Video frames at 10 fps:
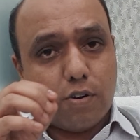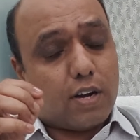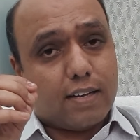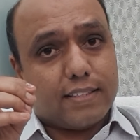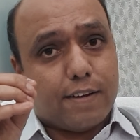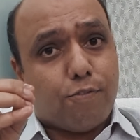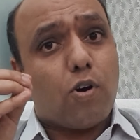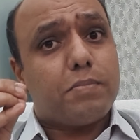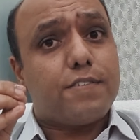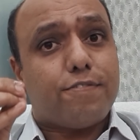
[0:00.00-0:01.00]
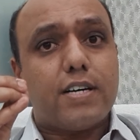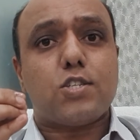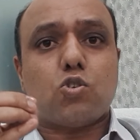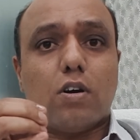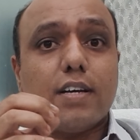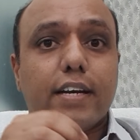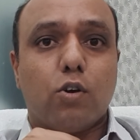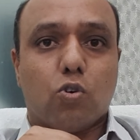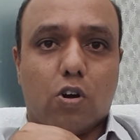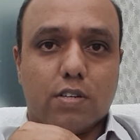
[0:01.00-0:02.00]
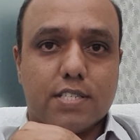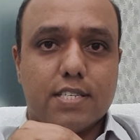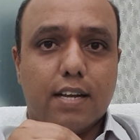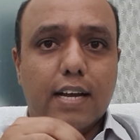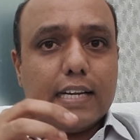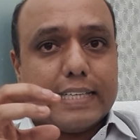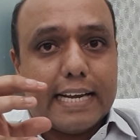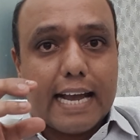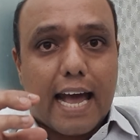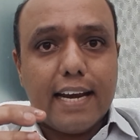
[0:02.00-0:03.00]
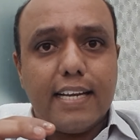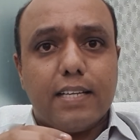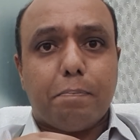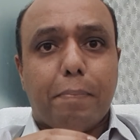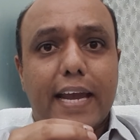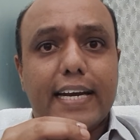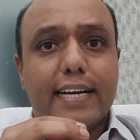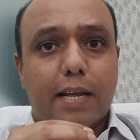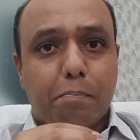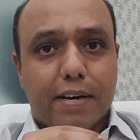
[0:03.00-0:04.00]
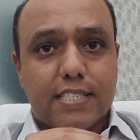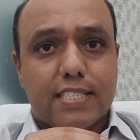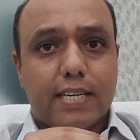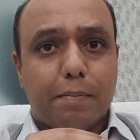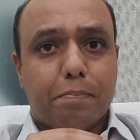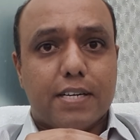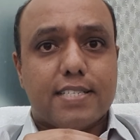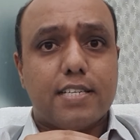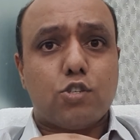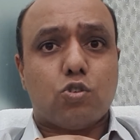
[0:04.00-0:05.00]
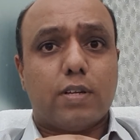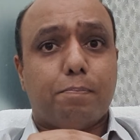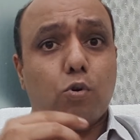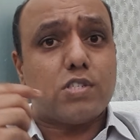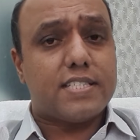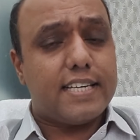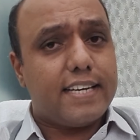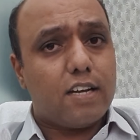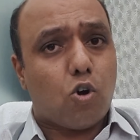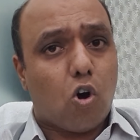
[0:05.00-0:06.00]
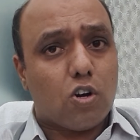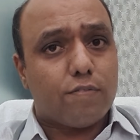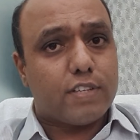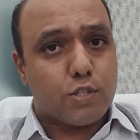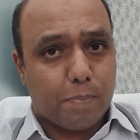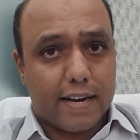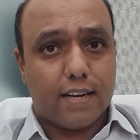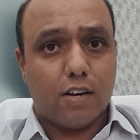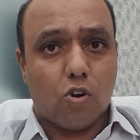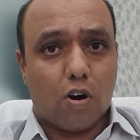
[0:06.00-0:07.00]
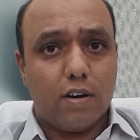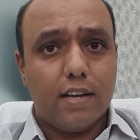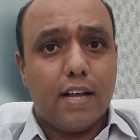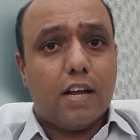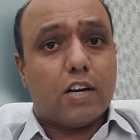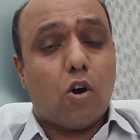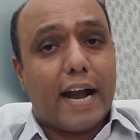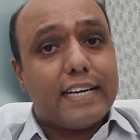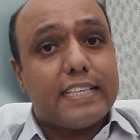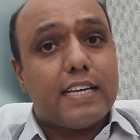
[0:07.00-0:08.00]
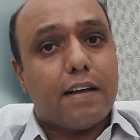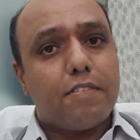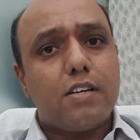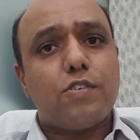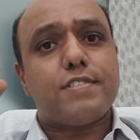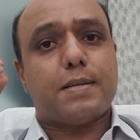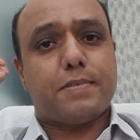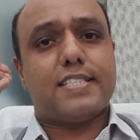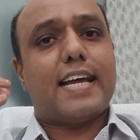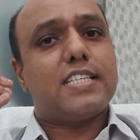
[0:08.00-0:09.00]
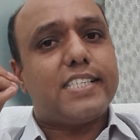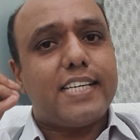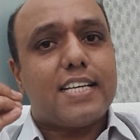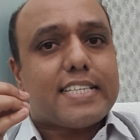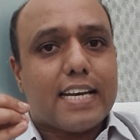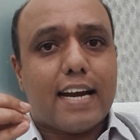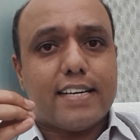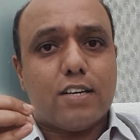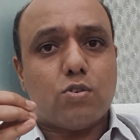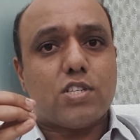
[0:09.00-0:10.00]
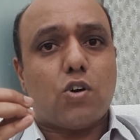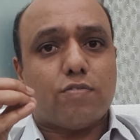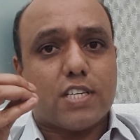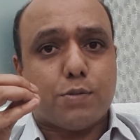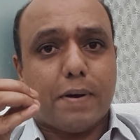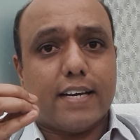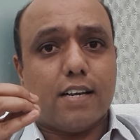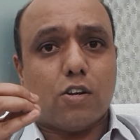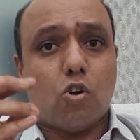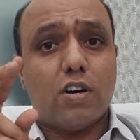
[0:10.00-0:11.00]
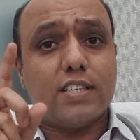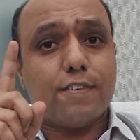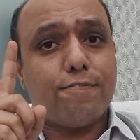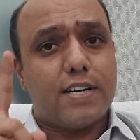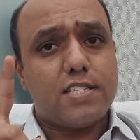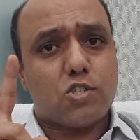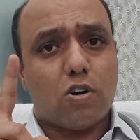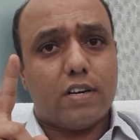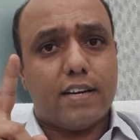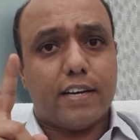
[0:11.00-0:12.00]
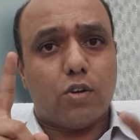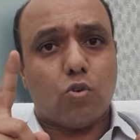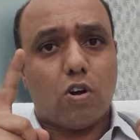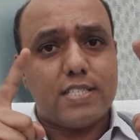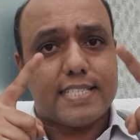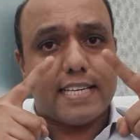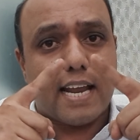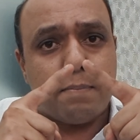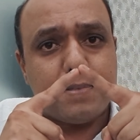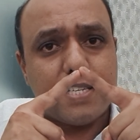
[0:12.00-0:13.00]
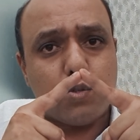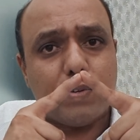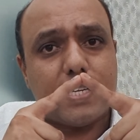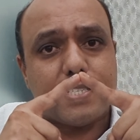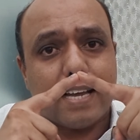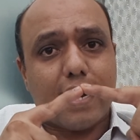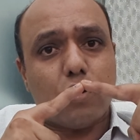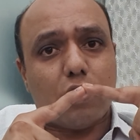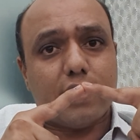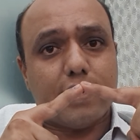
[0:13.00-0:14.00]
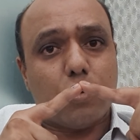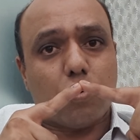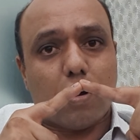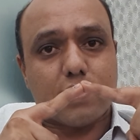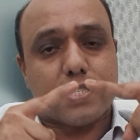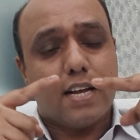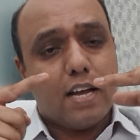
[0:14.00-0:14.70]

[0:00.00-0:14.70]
They form the first order neurons. They carry the pain and temperature impulses to the posterior horn of the spinal cord. Now at the level of substantia gelatinosa of the spinal cord, the first order neuron synapses with the second order neurons.